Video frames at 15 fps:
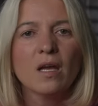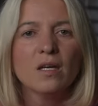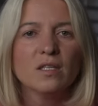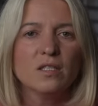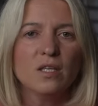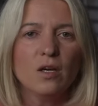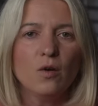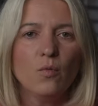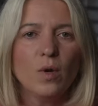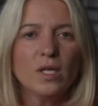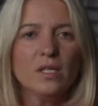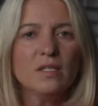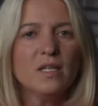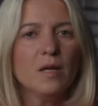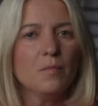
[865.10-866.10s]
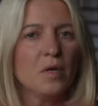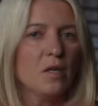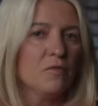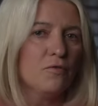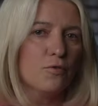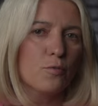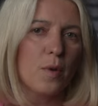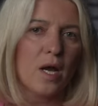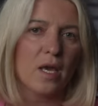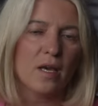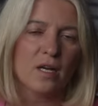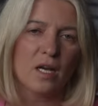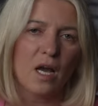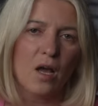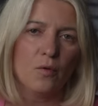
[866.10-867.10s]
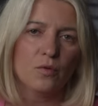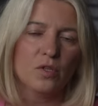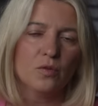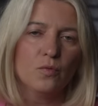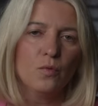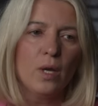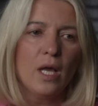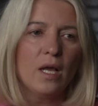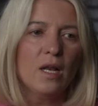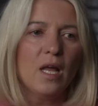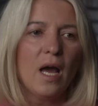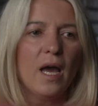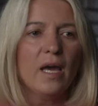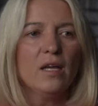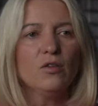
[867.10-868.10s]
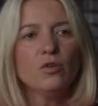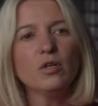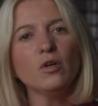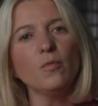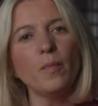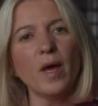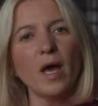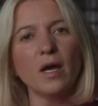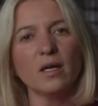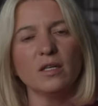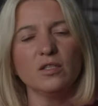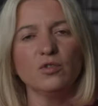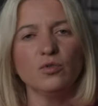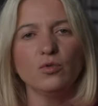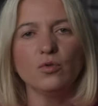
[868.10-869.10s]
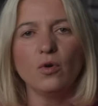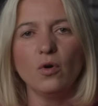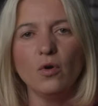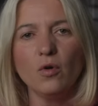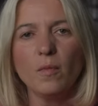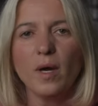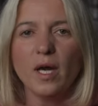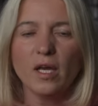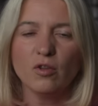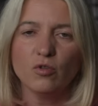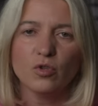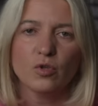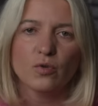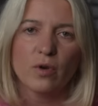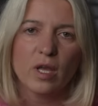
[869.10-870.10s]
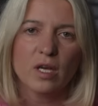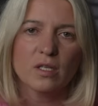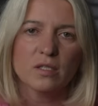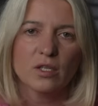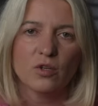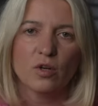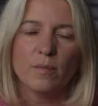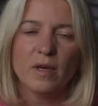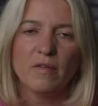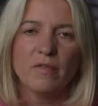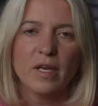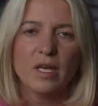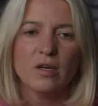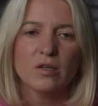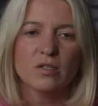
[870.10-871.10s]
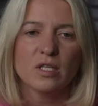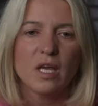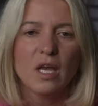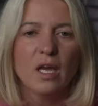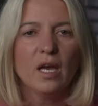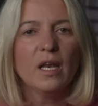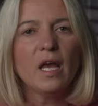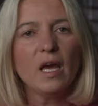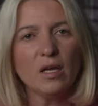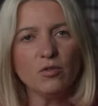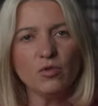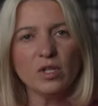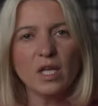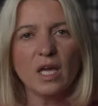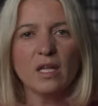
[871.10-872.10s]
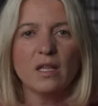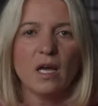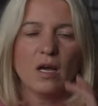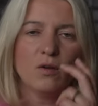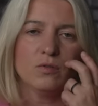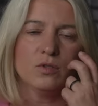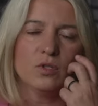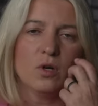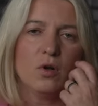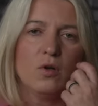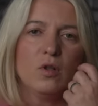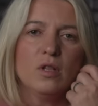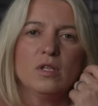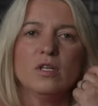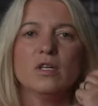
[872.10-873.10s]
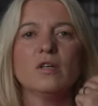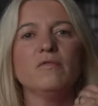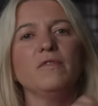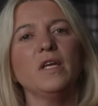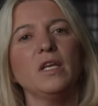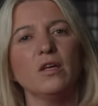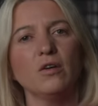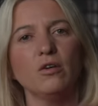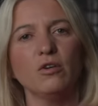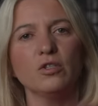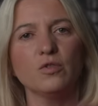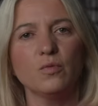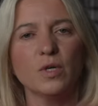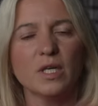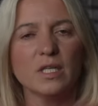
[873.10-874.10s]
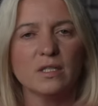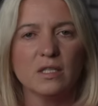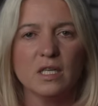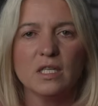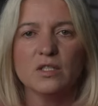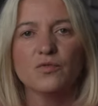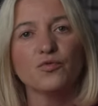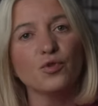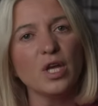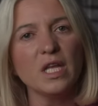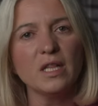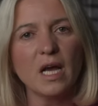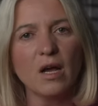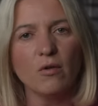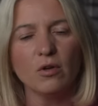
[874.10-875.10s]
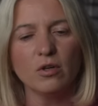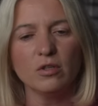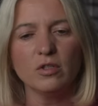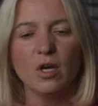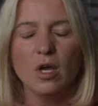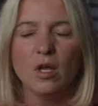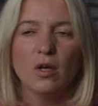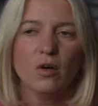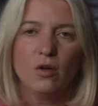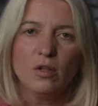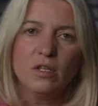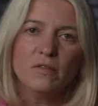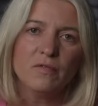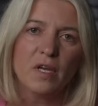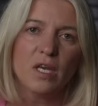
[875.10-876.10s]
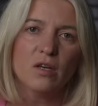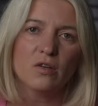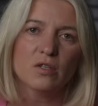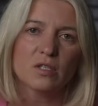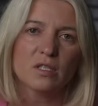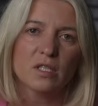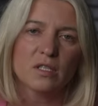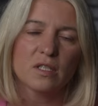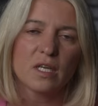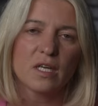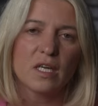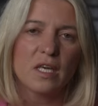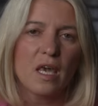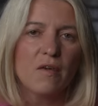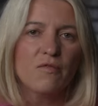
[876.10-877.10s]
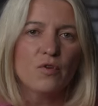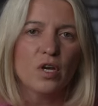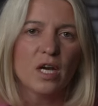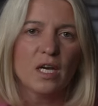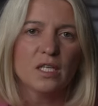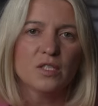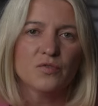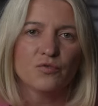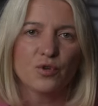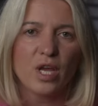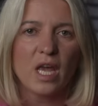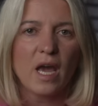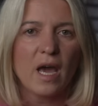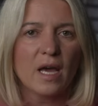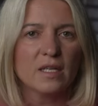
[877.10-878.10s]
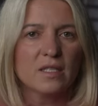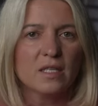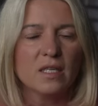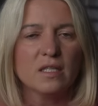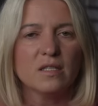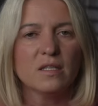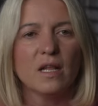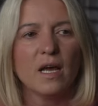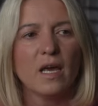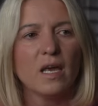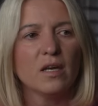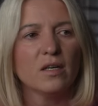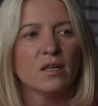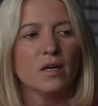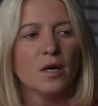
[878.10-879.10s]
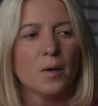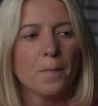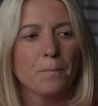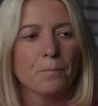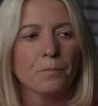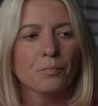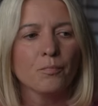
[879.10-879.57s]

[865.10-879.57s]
So what does that mean for my account? Well, I had to go back into all my tutorials and all my videos and I had to take down all the videos where it says free download, all the videos that I uh, give you guys free assets like um,